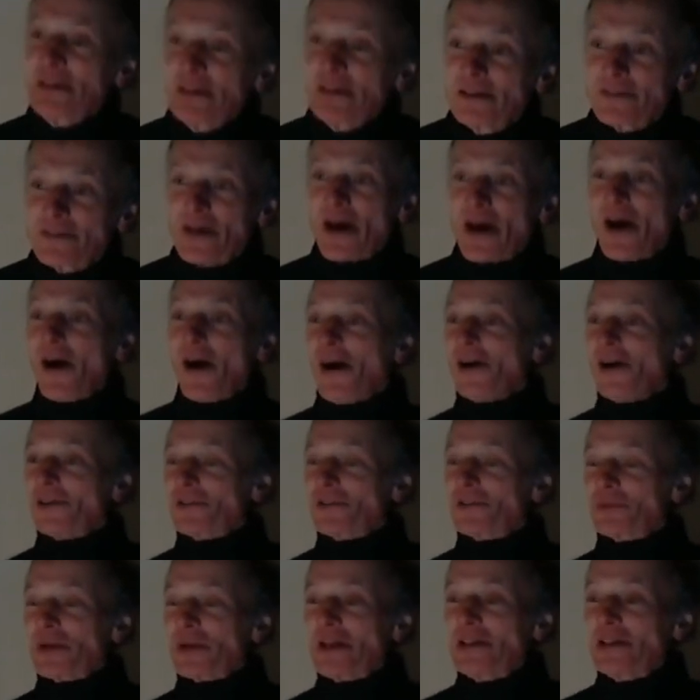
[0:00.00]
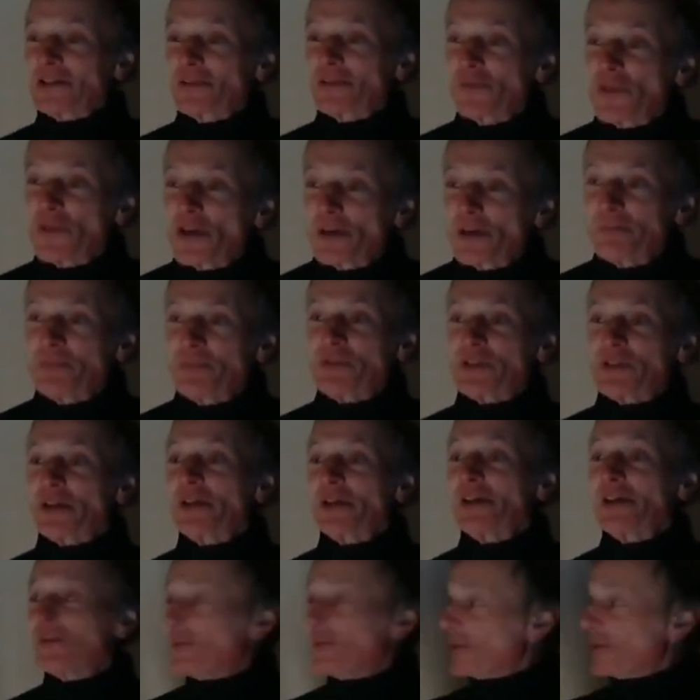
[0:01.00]
the heart rate of the
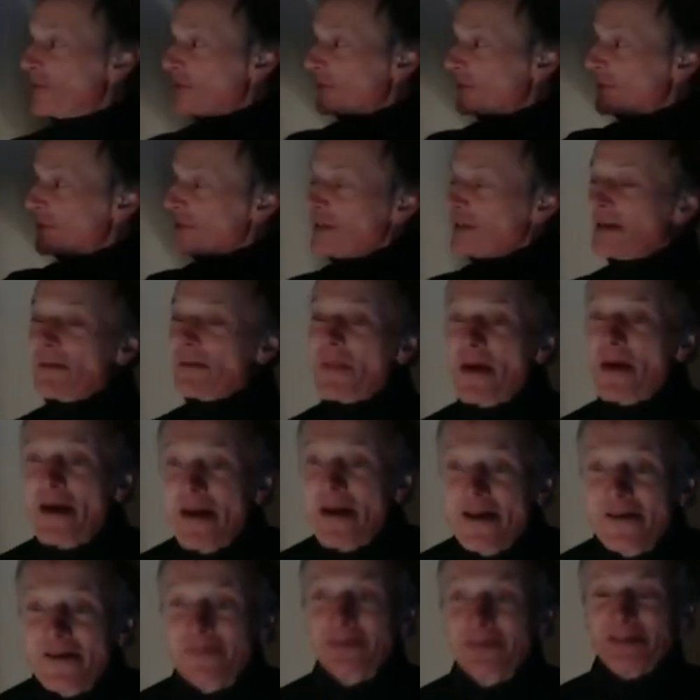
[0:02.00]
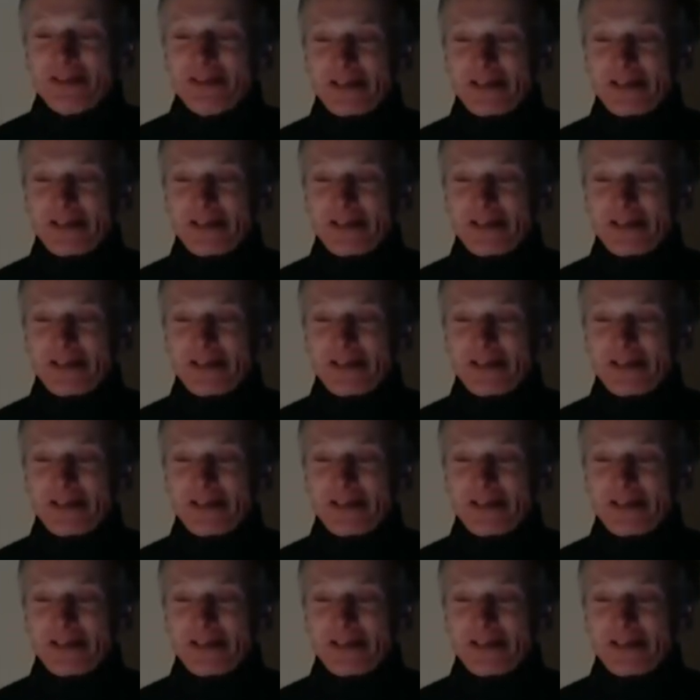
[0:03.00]
observer sitting there,